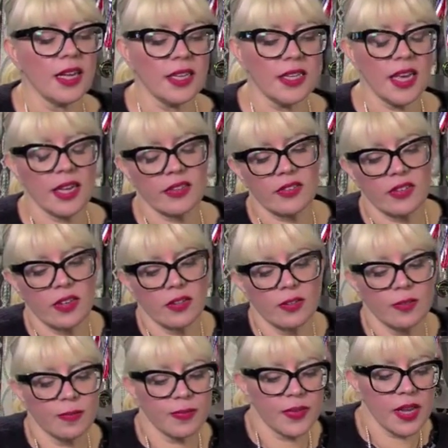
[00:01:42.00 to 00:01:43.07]
Yes,
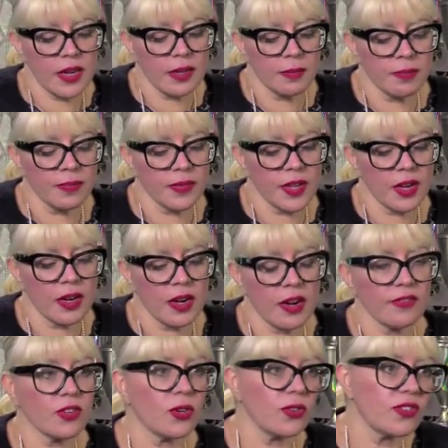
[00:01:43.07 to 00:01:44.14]
so
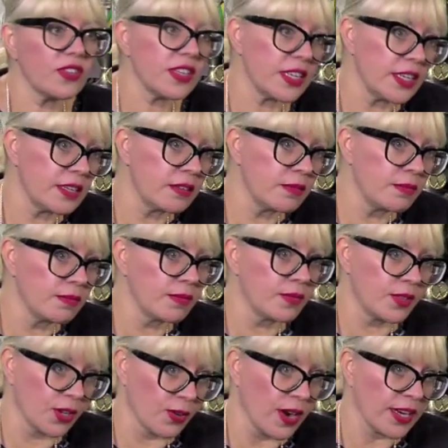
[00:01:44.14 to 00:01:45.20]
of course in
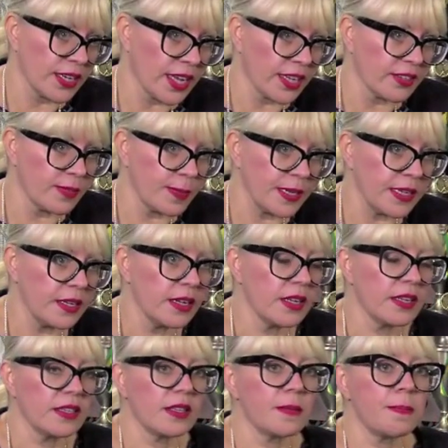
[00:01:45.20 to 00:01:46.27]
The Great Gatsby,
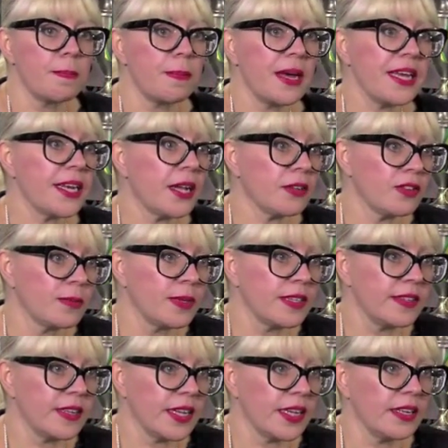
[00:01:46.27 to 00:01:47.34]
the penultimate
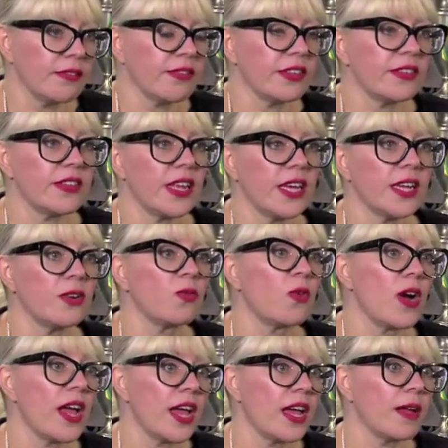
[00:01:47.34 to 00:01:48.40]
scene, the scene
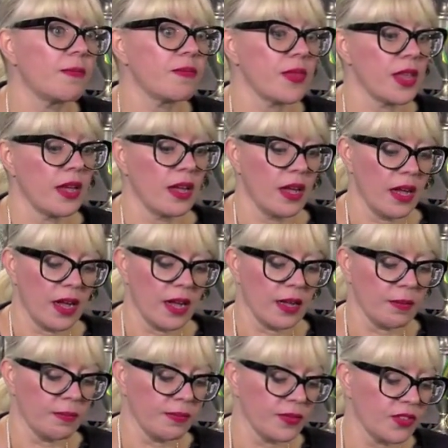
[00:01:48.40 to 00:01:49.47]
where
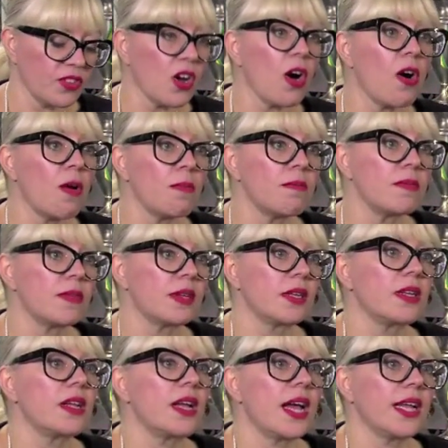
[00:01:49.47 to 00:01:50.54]
Tom
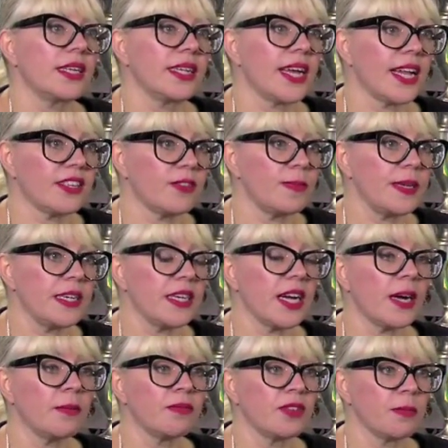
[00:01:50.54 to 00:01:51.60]
and Gatsby
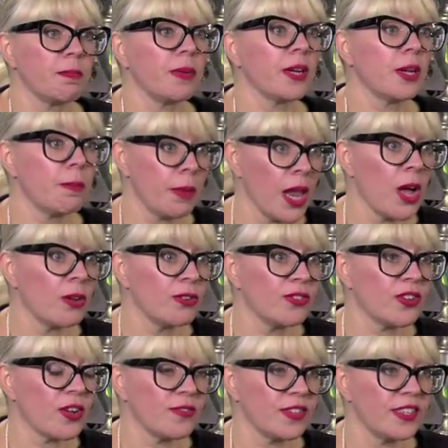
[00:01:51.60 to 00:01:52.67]
come to
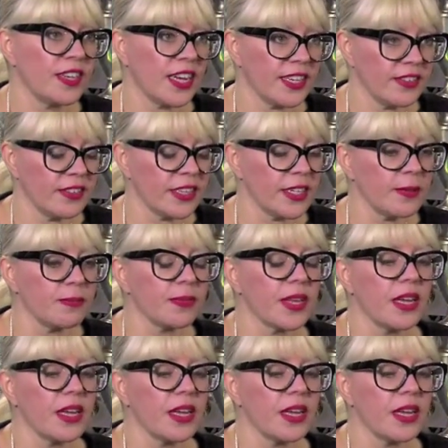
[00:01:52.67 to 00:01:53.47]
blows over Daisy,